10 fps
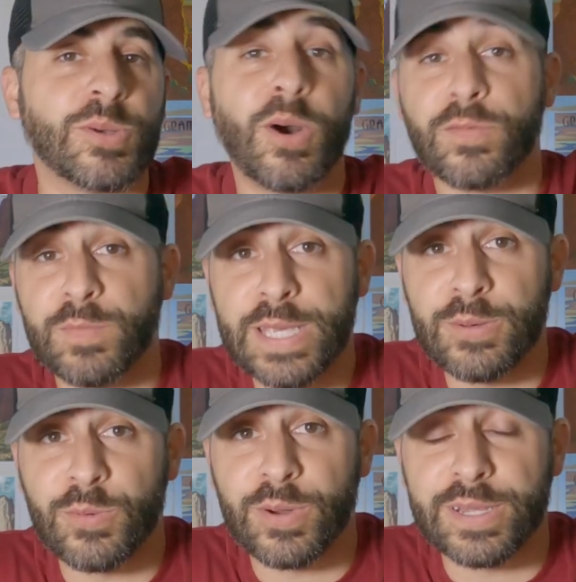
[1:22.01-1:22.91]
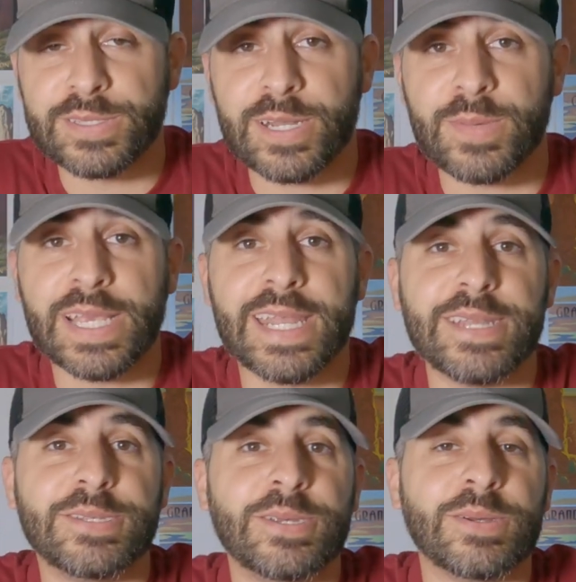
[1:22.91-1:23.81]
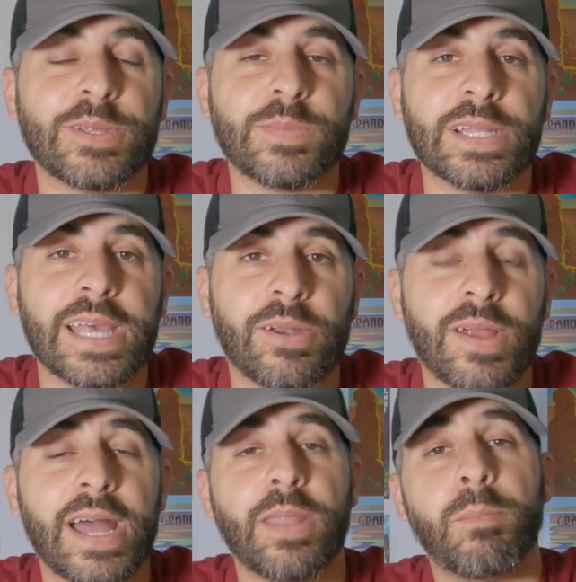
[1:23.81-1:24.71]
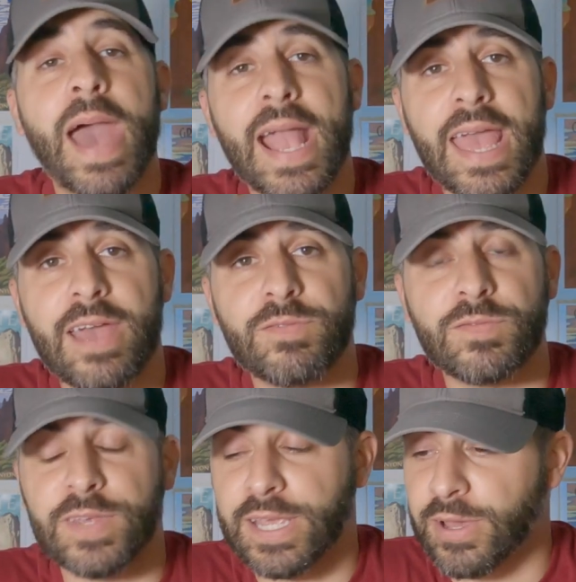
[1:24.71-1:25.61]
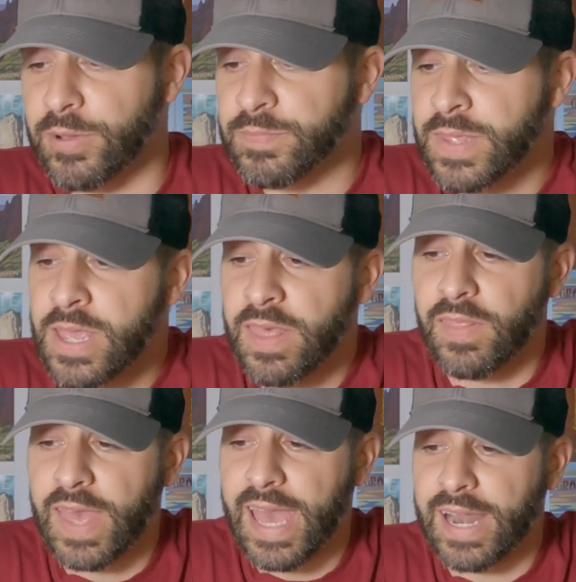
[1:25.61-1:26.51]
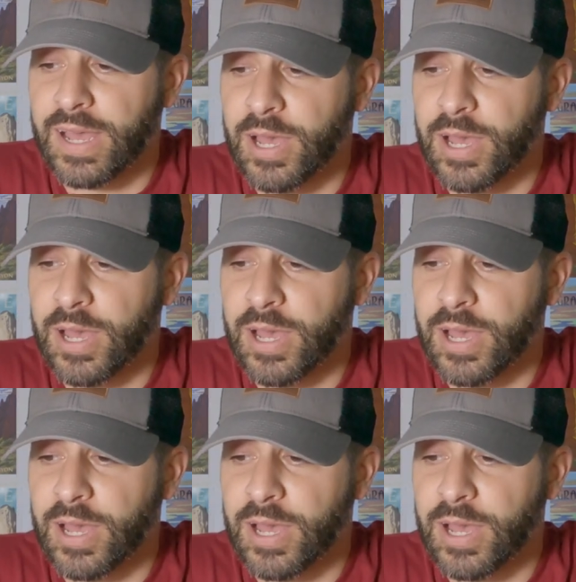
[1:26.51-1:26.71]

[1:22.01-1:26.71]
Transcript: off-beaten ones that I'm going to get into a little bit later on in the back half of the video that